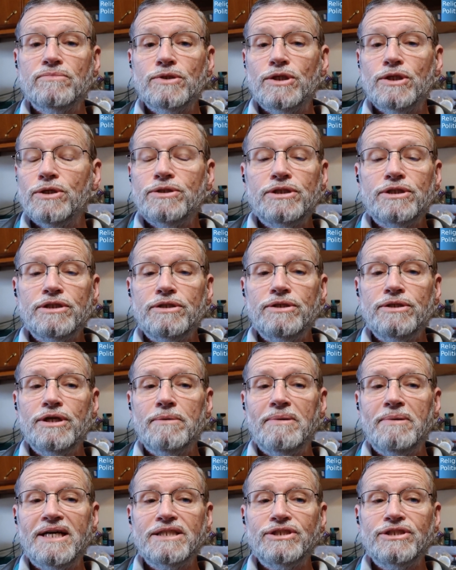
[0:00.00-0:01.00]
You should do
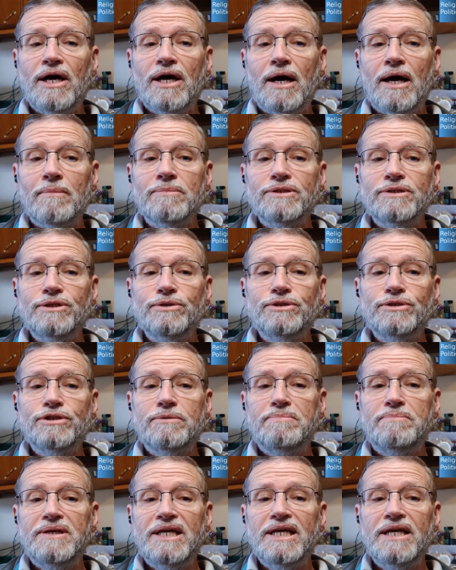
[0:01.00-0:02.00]
your best job. You
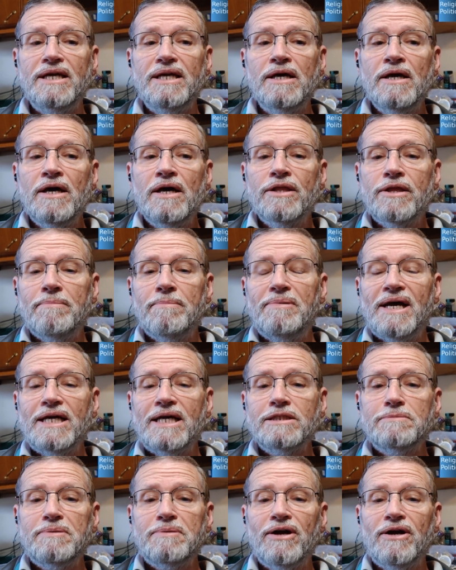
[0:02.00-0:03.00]
should be the
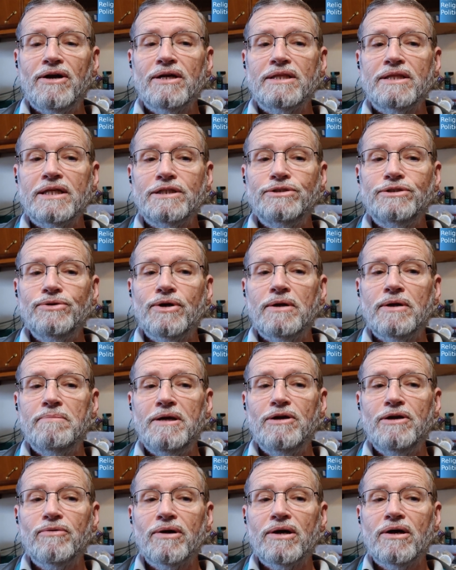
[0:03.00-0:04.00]
best parent that you can
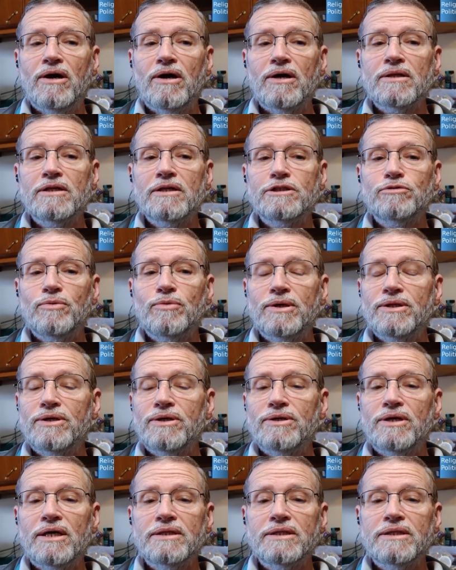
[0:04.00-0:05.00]
be, regardless
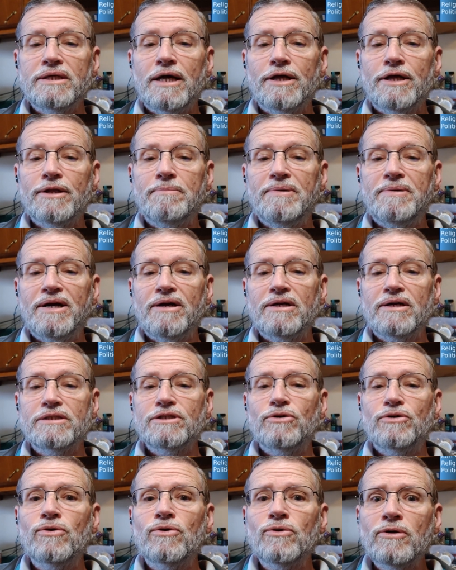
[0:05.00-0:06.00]
whether or not the other parent
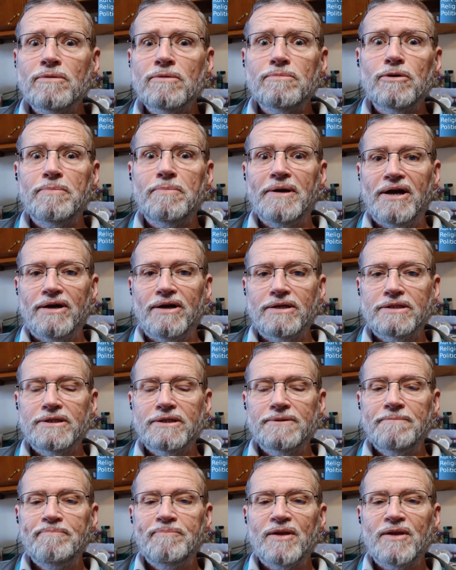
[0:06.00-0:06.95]
is a horrible parent.